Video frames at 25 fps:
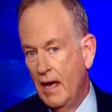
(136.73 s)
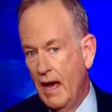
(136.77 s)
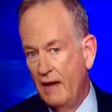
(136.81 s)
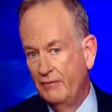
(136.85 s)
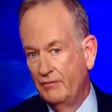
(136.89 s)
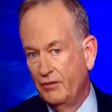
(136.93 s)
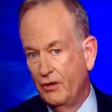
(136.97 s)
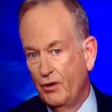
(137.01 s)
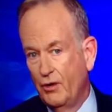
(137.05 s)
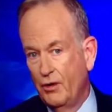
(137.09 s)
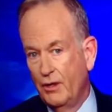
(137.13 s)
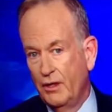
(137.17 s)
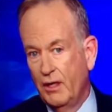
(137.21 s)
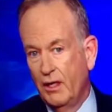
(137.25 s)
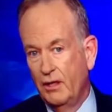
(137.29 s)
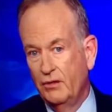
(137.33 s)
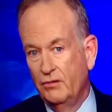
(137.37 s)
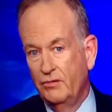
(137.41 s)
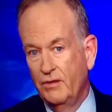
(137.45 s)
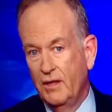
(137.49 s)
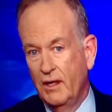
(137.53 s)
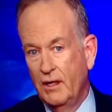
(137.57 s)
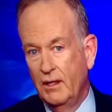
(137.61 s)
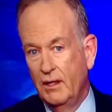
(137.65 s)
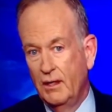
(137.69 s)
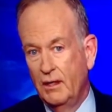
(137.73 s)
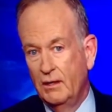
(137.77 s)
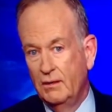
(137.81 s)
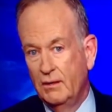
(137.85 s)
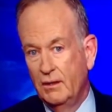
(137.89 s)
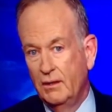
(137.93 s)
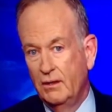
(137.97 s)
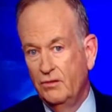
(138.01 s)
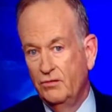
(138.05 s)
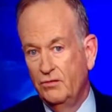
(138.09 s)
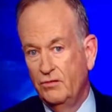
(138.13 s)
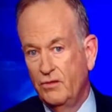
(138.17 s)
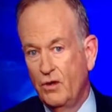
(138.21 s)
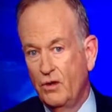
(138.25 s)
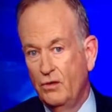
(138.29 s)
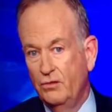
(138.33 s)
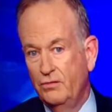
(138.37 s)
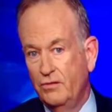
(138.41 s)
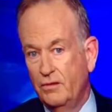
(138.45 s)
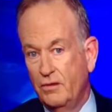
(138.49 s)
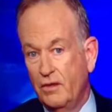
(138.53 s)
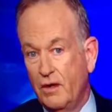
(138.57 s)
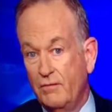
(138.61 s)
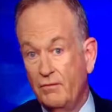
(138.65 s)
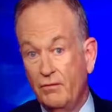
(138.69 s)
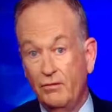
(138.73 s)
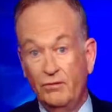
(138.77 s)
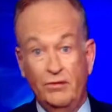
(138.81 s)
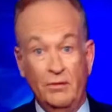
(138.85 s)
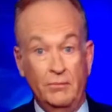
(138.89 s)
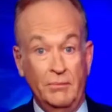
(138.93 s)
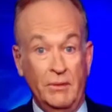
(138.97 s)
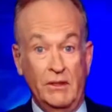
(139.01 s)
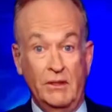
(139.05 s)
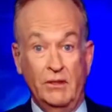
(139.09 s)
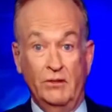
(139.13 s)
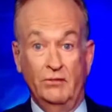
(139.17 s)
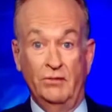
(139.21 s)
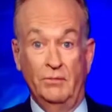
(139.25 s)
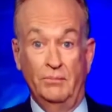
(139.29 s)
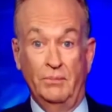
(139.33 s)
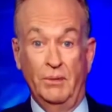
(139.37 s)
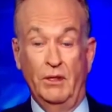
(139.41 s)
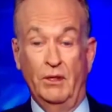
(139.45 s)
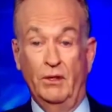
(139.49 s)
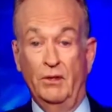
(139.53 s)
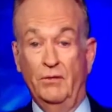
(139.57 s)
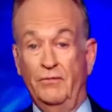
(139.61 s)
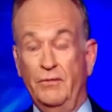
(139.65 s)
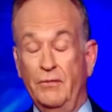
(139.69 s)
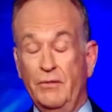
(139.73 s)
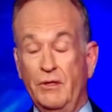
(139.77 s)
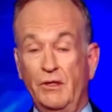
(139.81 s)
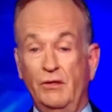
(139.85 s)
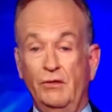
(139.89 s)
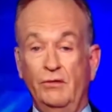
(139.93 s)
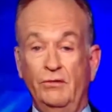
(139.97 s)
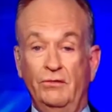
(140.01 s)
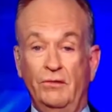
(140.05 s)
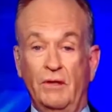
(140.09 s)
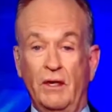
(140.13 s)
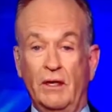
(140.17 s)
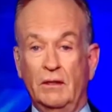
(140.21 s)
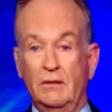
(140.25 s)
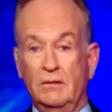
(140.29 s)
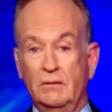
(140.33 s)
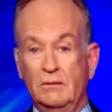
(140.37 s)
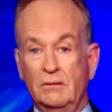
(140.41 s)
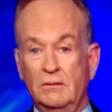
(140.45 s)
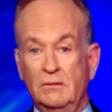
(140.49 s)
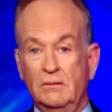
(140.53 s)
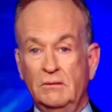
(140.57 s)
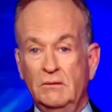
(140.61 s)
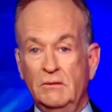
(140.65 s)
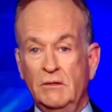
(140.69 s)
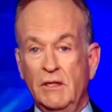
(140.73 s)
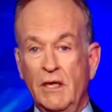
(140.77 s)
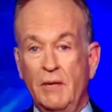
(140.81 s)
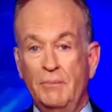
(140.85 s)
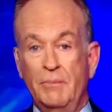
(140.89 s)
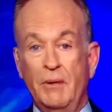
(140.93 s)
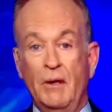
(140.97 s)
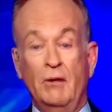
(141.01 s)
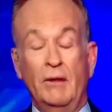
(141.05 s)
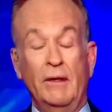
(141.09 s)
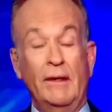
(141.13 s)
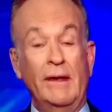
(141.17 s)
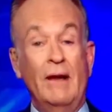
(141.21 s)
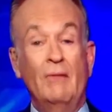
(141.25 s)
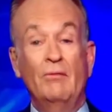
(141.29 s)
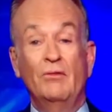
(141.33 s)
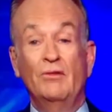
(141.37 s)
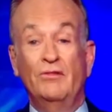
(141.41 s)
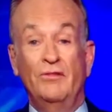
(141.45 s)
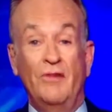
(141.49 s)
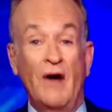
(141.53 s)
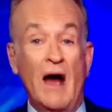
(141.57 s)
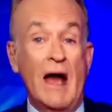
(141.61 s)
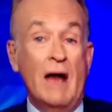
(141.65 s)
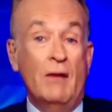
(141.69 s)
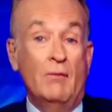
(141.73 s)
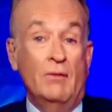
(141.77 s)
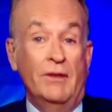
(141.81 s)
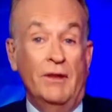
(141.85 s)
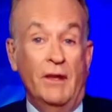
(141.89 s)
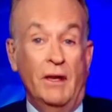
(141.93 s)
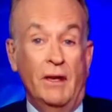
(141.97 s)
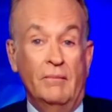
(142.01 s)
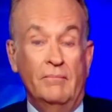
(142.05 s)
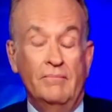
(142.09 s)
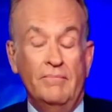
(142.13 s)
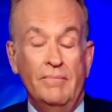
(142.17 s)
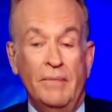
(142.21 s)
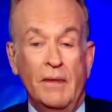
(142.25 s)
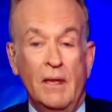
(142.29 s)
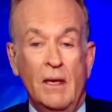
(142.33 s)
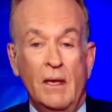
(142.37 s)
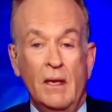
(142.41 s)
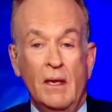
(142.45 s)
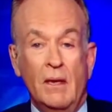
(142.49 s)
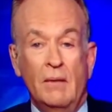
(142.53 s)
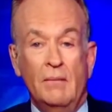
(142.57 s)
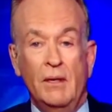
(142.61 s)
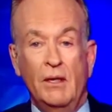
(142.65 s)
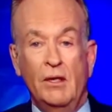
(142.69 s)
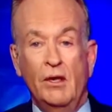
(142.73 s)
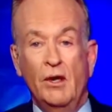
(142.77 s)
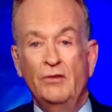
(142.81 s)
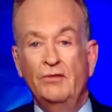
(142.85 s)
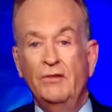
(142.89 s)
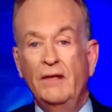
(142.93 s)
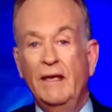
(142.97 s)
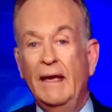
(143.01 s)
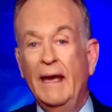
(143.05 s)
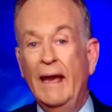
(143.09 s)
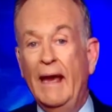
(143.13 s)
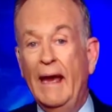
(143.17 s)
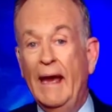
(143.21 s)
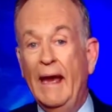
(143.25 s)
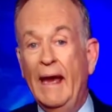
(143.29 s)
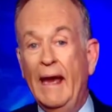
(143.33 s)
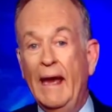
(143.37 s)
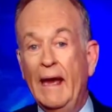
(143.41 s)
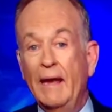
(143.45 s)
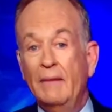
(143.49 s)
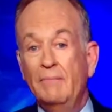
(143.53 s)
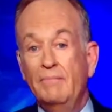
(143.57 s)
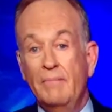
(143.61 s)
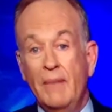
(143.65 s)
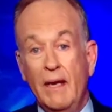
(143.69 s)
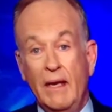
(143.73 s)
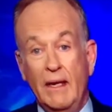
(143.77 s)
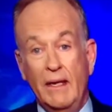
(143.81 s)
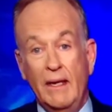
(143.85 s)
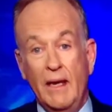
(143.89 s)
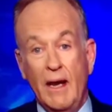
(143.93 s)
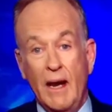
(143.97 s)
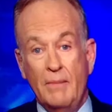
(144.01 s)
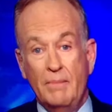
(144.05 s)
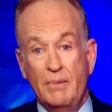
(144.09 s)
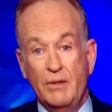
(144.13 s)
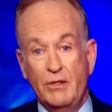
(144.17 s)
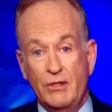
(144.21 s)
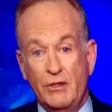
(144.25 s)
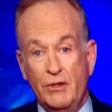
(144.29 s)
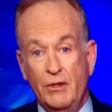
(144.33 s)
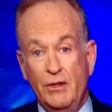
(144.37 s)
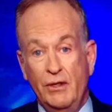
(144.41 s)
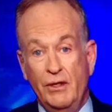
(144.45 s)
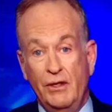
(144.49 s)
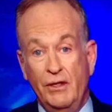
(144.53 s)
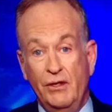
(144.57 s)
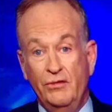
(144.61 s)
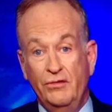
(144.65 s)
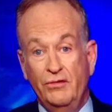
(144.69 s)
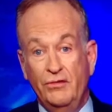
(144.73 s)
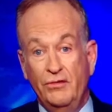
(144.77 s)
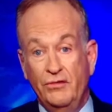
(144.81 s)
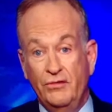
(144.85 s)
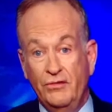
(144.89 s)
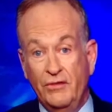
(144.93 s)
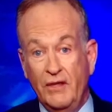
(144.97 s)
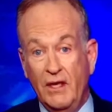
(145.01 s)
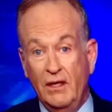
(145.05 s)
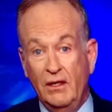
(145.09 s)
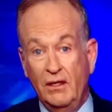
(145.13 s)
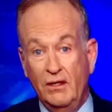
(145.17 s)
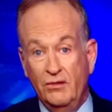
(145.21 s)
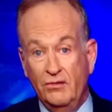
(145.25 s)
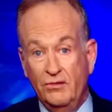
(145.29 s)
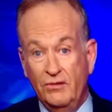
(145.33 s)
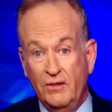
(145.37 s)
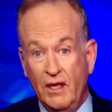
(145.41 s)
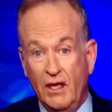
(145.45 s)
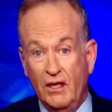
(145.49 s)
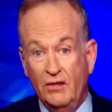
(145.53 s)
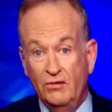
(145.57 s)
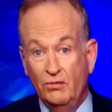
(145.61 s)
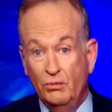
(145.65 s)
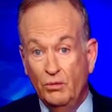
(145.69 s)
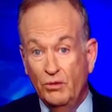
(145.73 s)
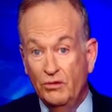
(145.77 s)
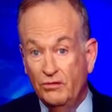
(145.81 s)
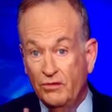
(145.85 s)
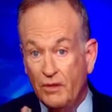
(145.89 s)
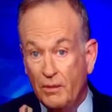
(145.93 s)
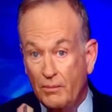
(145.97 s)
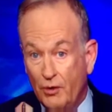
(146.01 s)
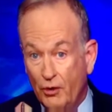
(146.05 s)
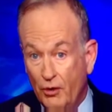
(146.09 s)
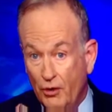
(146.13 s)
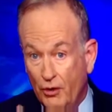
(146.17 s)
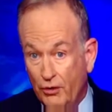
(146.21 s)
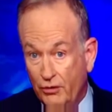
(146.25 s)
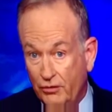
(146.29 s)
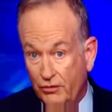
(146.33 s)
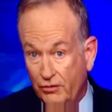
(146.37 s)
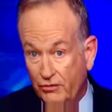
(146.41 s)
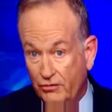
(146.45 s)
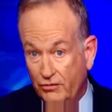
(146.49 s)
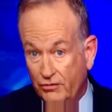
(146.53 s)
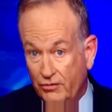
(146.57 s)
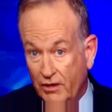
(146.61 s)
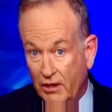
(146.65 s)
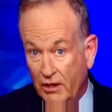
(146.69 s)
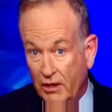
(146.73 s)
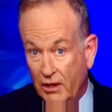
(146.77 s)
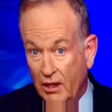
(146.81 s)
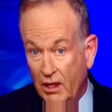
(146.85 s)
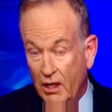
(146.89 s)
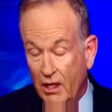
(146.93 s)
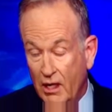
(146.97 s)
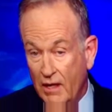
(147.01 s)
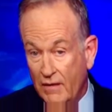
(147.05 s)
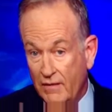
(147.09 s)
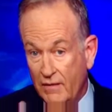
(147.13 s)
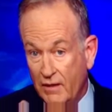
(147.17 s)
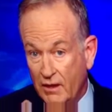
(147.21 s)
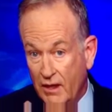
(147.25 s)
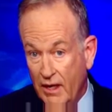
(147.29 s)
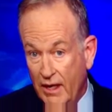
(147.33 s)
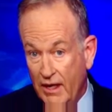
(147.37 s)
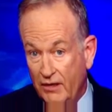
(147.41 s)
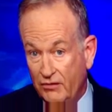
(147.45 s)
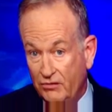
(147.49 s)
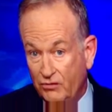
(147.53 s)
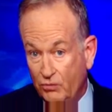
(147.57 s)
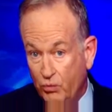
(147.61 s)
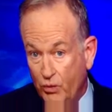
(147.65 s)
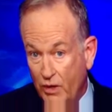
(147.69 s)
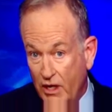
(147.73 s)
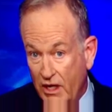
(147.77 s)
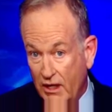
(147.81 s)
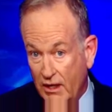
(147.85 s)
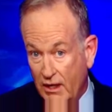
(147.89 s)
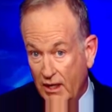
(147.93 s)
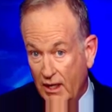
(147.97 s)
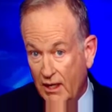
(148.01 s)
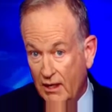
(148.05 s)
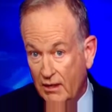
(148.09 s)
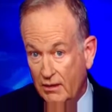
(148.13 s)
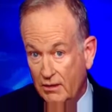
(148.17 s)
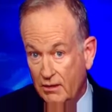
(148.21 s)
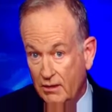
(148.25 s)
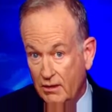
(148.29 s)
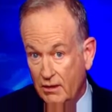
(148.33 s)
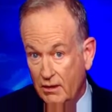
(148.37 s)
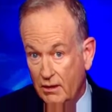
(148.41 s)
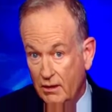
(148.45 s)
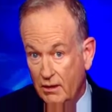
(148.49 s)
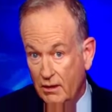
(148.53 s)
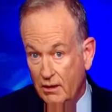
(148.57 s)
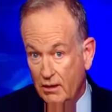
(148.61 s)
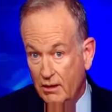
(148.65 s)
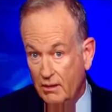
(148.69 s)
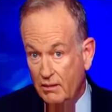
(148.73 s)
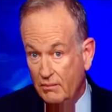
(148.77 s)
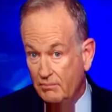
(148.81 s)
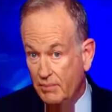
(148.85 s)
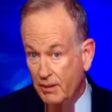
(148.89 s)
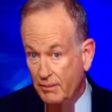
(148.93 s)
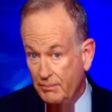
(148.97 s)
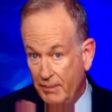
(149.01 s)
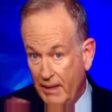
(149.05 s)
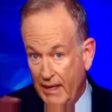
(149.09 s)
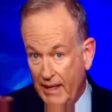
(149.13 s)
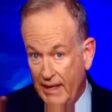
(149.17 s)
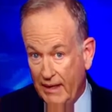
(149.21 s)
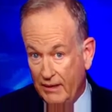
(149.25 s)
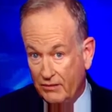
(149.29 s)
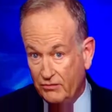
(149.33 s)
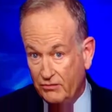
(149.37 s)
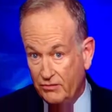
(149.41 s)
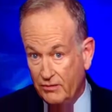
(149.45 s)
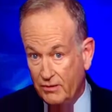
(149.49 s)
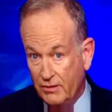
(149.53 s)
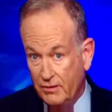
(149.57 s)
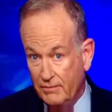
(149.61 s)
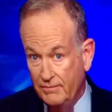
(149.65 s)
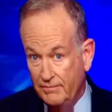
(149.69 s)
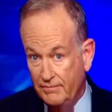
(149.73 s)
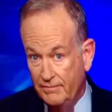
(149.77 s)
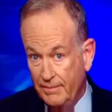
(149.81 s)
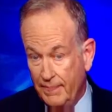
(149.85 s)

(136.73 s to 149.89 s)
After Hurricane Sandy hit the East Coast, the governor simply disappeared from the news cycle. And apparently that was fine with him because he had many opportunities to state his case with some urgency in the last weekend, but passed.